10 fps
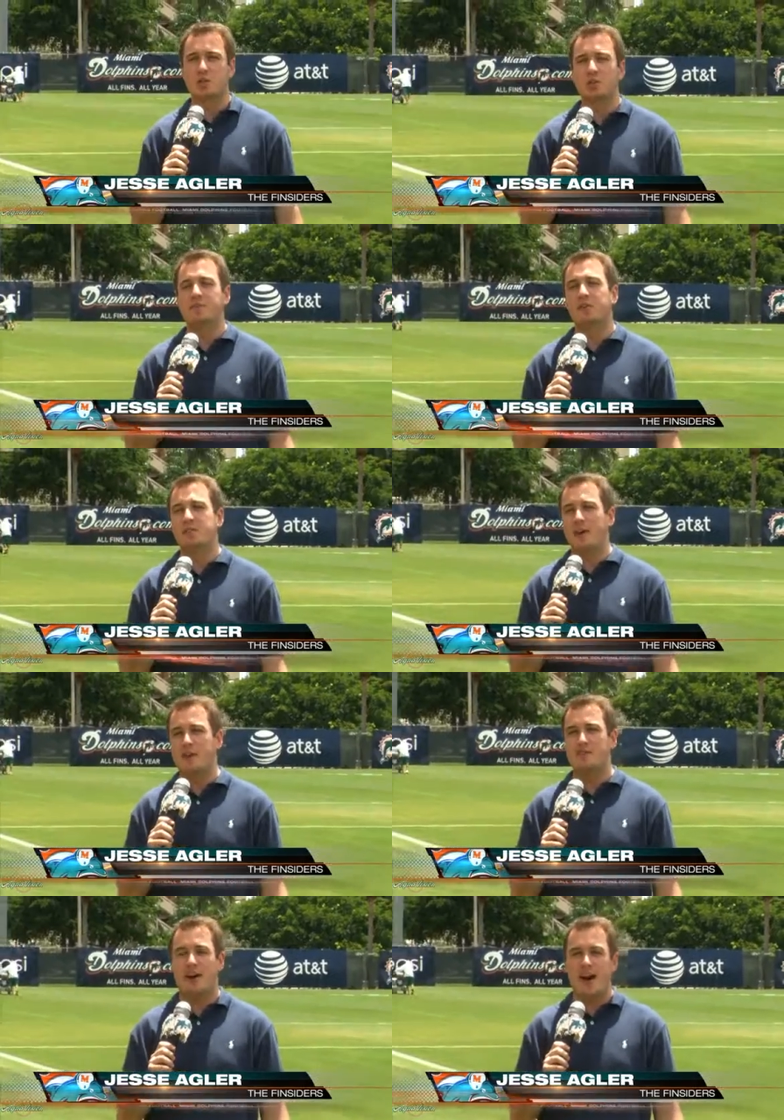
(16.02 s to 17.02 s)
a group for the
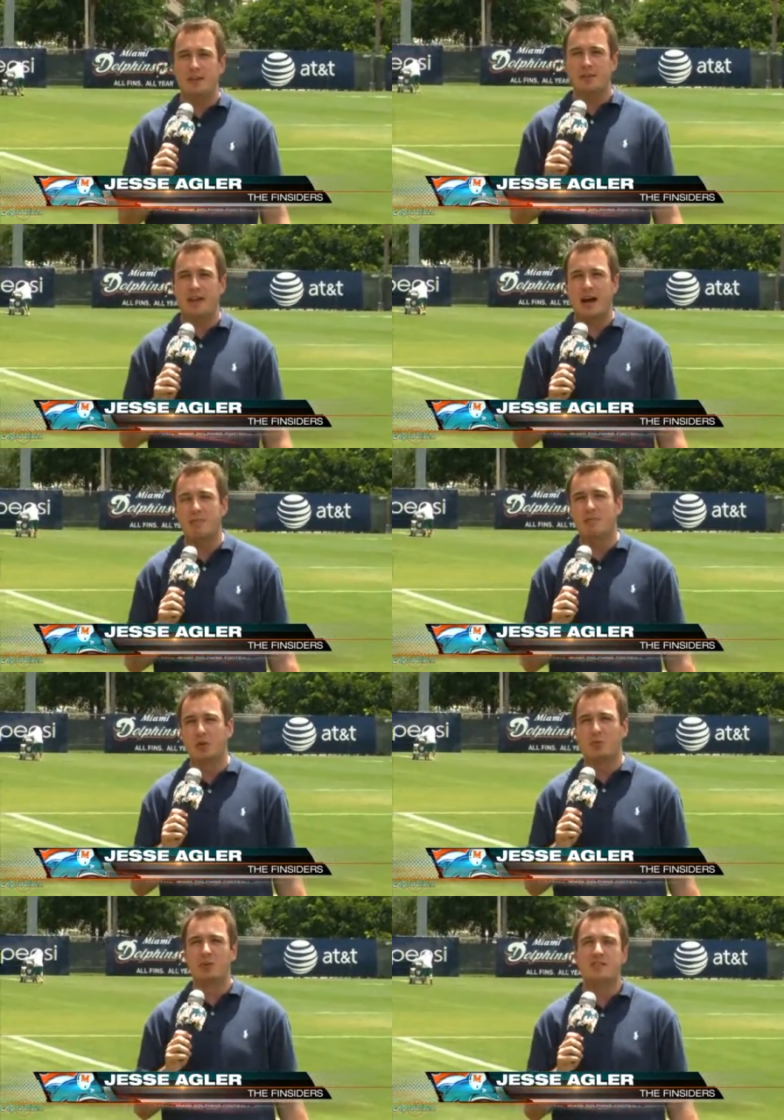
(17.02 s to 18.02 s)
very final time before
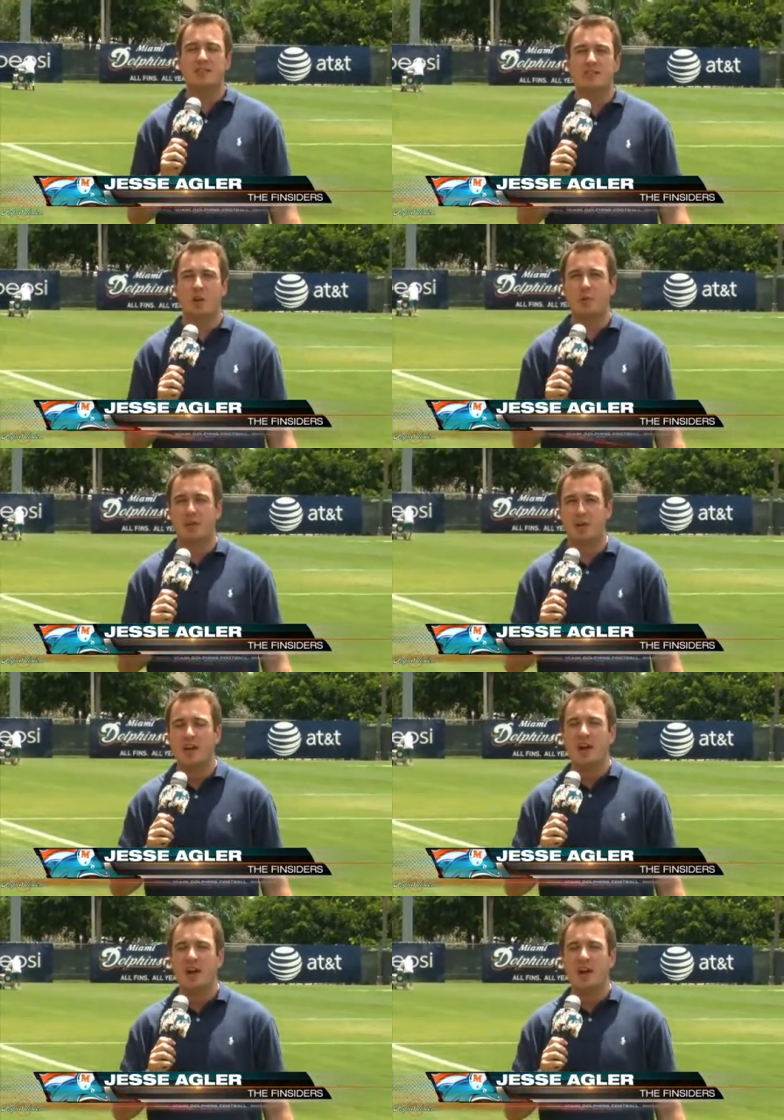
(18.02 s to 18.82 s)
the preseason opener